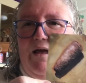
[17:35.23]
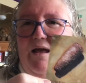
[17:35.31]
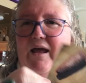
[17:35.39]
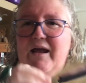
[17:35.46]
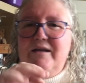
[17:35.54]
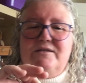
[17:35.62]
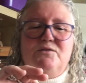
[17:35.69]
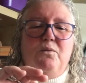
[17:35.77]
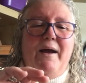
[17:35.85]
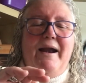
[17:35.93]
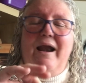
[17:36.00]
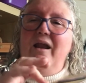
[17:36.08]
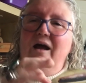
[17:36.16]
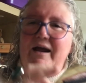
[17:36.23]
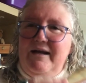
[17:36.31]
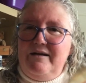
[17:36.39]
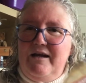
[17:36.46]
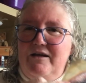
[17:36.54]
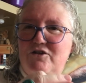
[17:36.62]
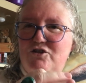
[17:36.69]
it's when
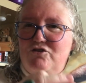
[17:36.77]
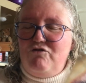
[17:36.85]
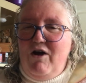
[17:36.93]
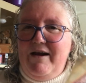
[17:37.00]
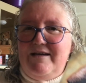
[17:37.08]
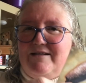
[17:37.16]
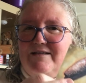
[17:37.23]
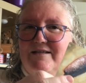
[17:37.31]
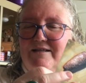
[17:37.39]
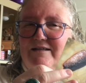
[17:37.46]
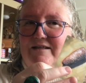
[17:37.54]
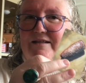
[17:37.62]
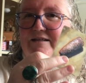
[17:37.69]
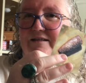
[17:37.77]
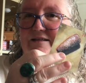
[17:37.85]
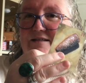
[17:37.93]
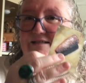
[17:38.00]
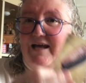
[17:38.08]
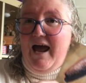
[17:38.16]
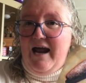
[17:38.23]
lightning strikes the
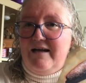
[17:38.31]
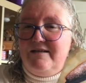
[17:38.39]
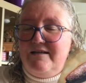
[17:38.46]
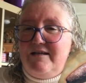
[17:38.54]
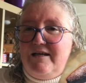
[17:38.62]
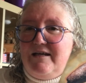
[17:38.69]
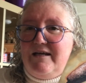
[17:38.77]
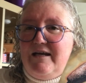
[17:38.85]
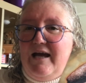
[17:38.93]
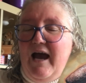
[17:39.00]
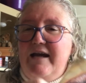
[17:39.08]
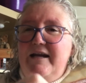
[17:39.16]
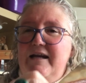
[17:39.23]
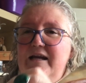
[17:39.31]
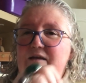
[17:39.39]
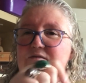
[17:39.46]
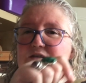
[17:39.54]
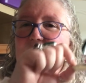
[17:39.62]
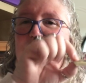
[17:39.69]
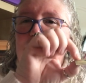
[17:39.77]
sand and it
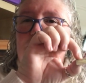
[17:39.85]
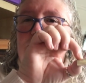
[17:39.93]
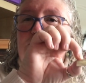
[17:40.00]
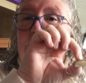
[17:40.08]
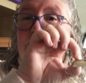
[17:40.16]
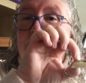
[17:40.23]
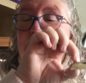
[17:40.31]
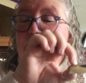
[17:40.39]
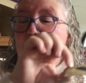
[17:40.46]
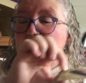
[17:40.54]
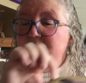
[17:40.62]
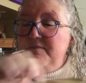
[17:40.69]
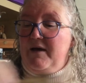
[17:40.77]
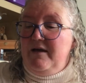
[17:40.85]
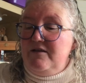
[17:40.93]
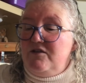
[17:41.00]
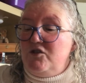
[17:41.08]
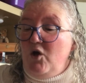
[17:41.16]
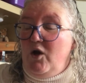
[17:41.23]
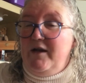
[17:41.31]
leaves like a
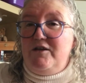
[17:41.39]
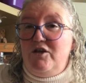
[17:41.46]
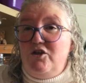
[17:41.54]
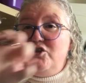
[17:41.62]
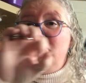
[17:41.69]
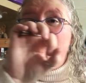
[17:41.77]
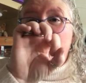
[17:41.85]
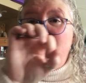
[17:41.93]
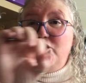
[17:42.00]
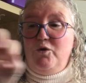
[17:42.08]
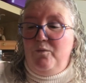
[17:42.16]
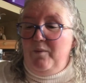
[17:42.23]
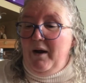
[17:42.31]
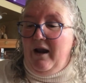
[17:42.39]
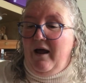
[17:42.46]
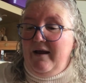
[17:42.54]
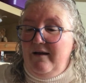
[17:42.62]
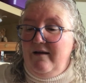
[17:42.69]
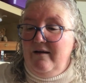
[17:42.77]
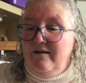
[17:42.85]
solid
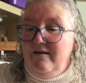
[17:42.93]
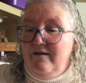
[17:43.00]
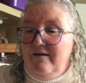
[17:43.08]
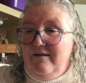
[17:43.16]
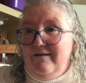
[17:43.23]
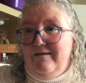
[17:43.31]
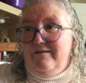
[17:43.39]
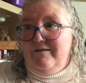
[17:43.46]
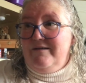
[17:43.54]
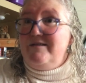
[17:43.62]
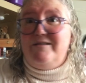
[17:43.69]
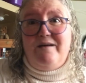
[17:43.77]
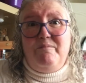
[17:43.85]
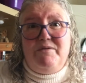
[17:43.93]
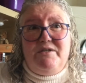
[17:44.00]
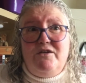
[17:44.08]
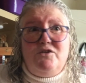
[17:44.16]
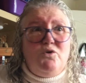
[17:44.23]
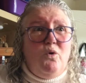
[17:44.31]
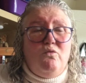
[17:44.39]
tube-like
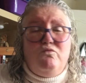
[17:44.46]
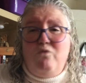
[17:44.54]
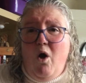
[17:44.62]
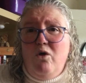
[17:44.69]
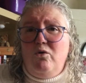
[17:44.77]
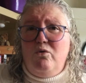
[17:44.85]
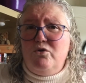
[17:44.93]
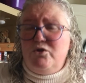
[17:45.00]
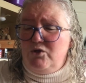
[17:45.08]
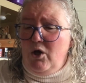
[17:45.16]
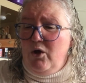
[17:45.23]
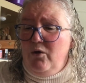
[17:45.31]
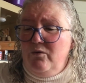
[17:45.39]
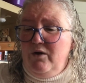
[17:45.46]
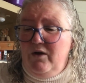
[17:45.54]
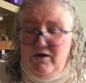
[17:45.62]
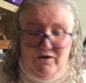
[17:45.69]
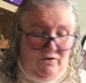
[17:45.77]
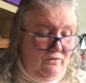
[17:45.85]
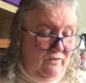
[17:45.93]
substance or rock or stone
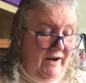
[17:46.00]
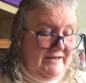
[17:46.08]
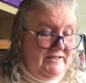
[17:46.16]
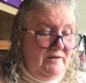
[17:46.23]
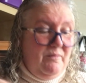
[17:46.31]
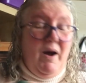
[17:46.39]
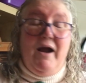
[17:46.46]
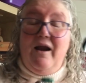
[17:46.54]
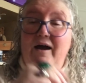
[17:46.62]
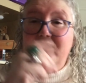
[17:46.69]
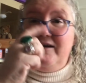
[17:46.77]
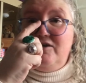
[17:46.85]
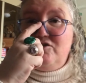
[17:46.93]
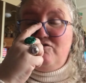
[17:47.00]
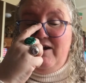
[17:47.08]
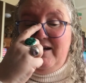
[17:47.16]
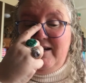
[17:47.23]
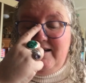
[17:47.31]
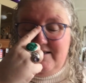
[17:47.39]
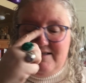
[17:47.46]
created by lightning
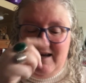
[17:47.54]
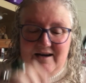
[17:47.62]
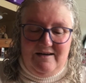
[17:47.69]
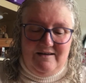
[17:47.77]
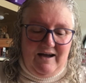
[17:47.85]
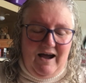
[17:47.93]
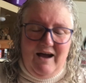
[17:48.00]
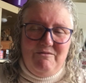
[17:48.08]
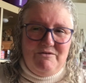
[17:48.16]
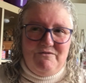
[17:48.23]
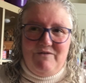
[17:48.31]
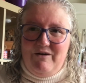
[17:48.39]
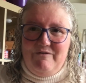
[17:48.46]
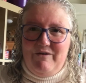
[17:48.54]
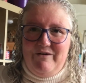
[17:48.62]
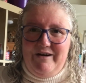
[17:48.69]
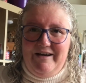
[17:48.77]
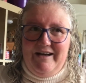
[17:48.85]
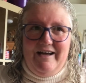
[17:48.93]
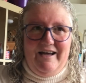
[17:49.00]
striking sand. I was very,
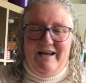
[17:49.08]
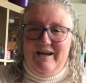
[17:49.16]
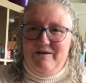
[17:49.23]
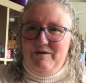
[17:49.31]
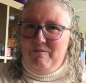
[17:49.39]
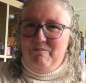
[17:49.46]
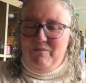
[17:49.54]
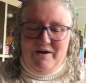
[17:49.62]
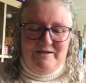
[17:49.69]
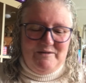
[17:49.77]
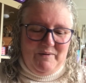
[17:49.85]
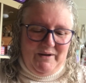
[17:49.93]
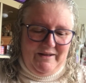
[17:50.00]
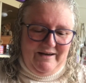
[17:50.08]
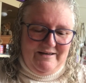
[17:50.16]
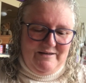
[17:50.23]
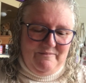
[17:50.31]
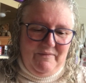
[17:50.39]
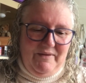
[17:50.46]
very impressed by that.